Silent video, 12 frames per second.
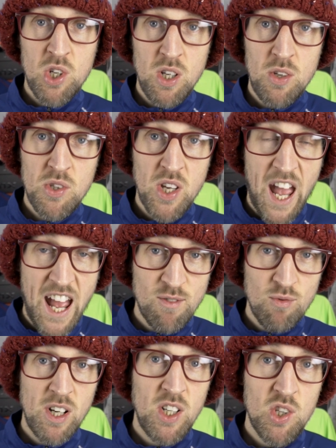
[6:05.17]
shoes
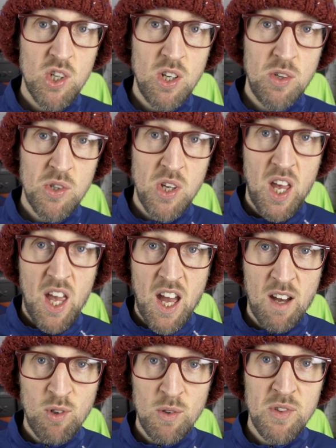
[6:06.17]
and running shoes
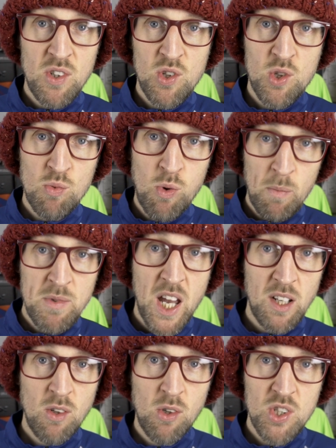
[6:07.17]
have often swapped
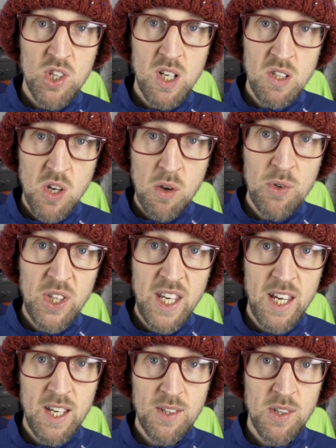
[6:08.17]
technologies over the
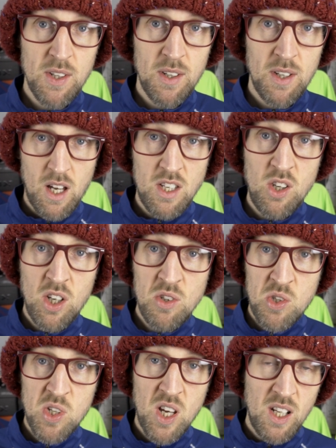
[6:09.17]
years, and you
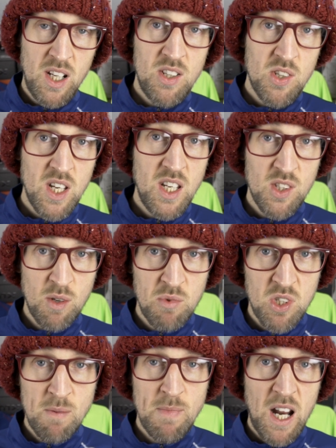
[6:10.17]
can certainly see some
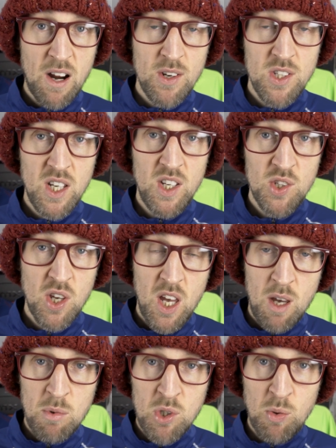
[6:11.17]
similarities
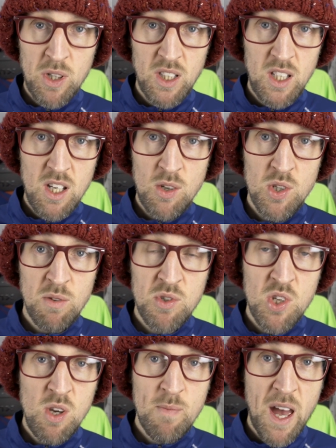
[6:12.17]
between the use of
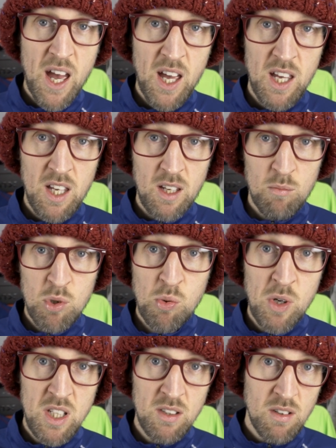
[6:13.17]
Zoom Air
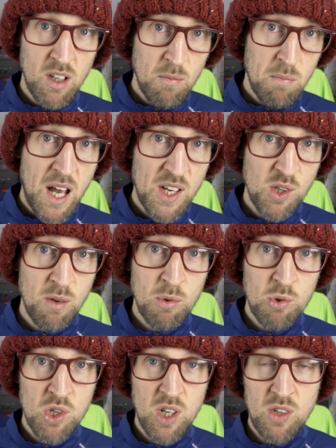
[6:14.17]
between
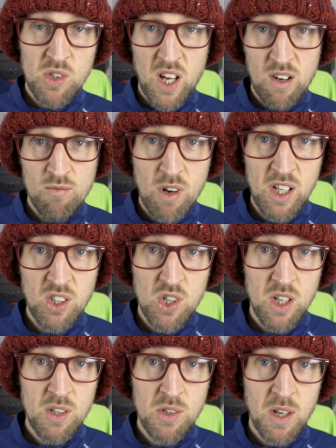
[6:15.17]
basketball shoes and running
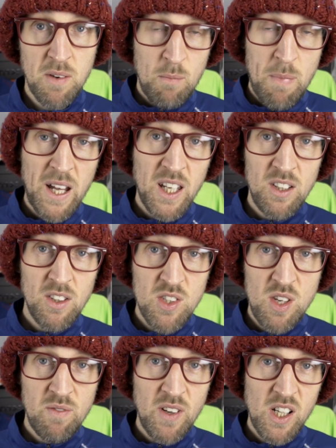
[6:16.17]
shoes. Back in
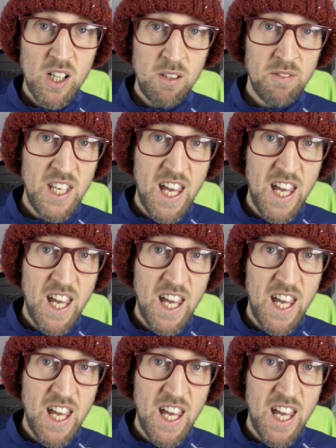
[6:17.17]
95,